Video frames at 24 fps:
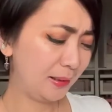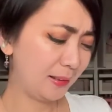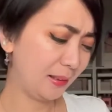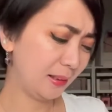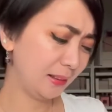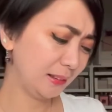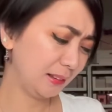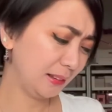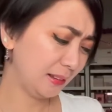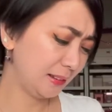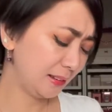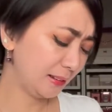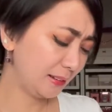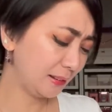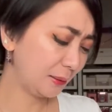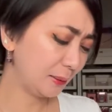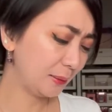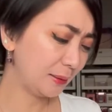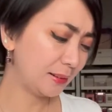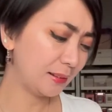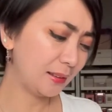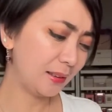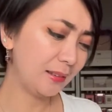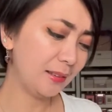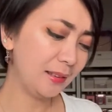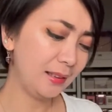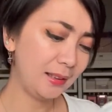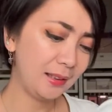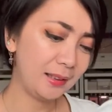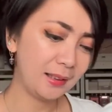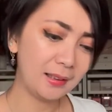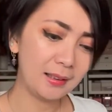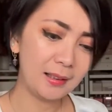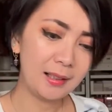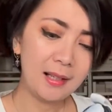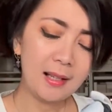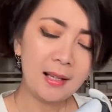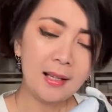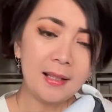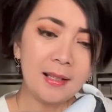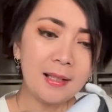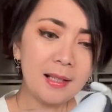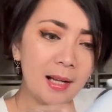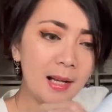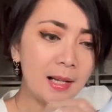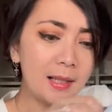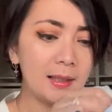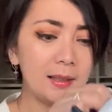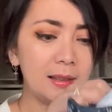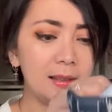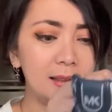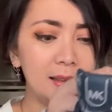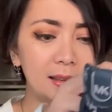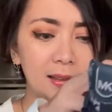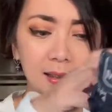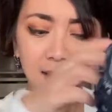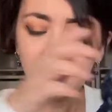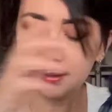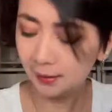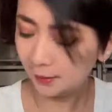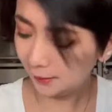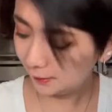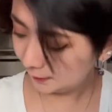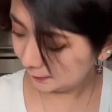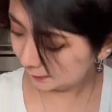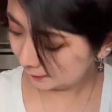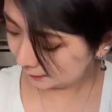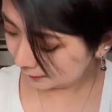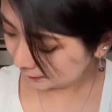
gosh, this is so stunning. I think,